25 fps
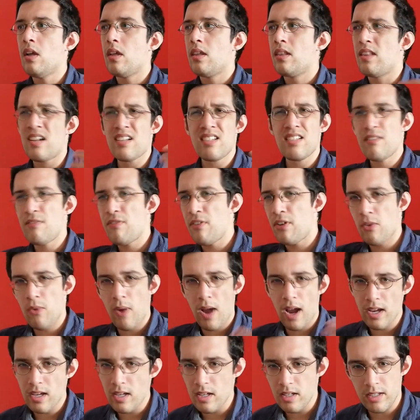there's a
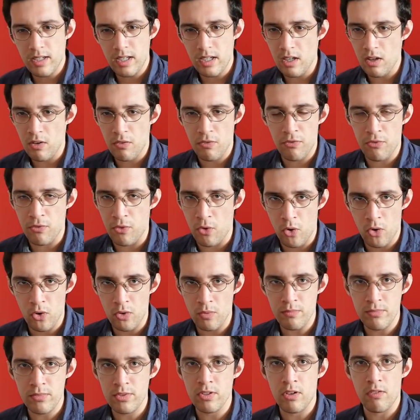variety of
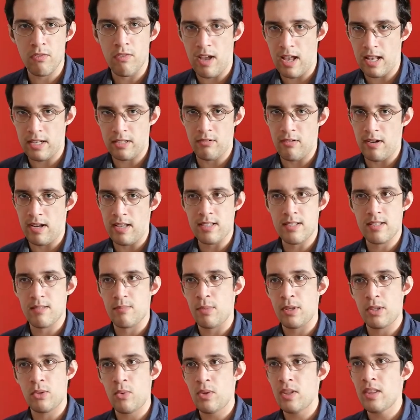forms of address
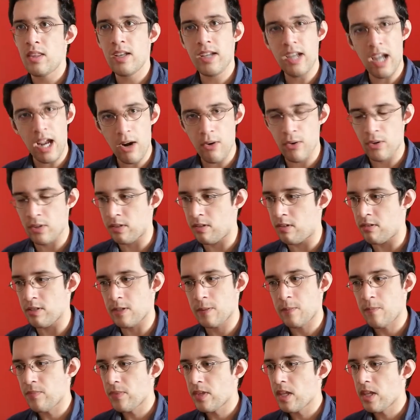between the characters,